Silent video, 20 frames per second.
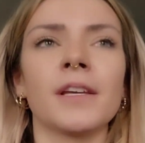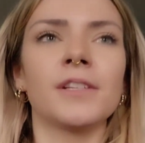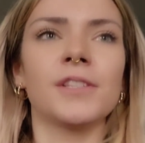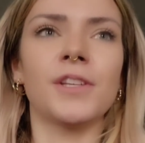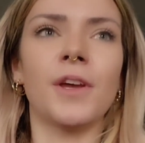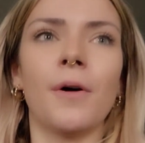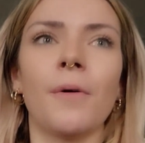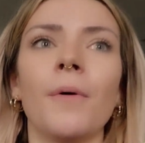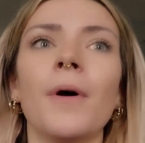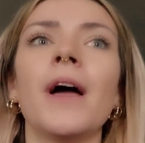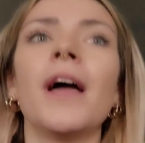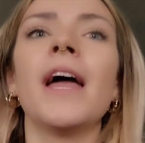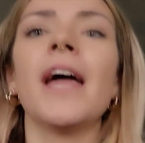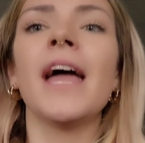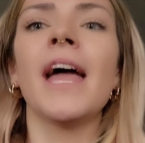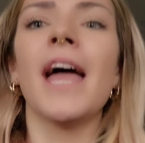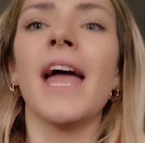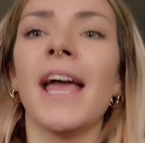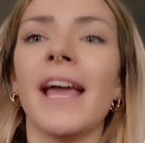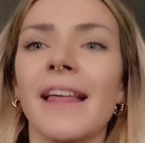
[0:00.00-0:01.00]
So
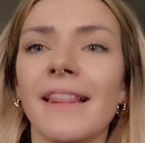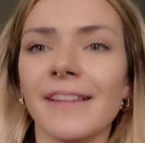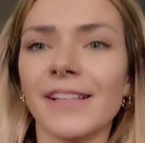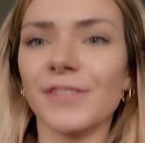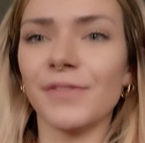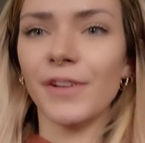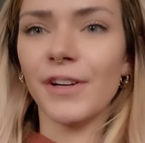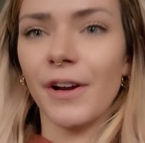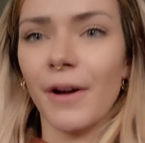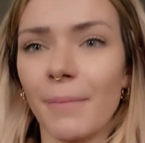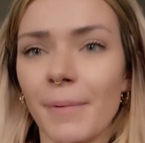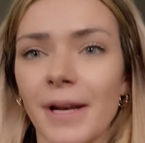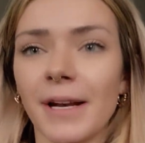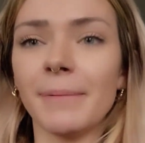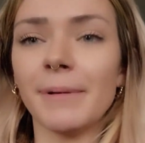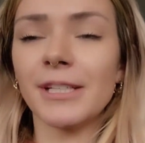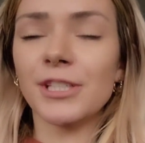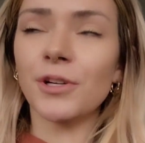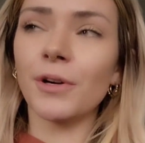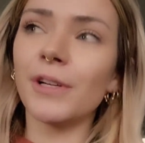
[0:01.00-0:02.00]
in this video, I'm going
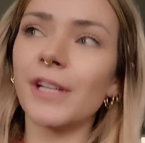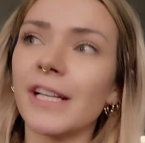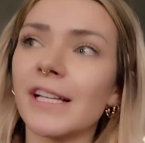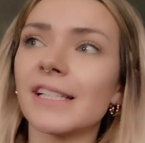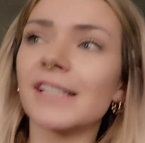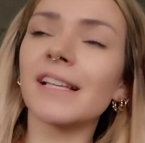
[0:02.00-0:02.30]
to be showing you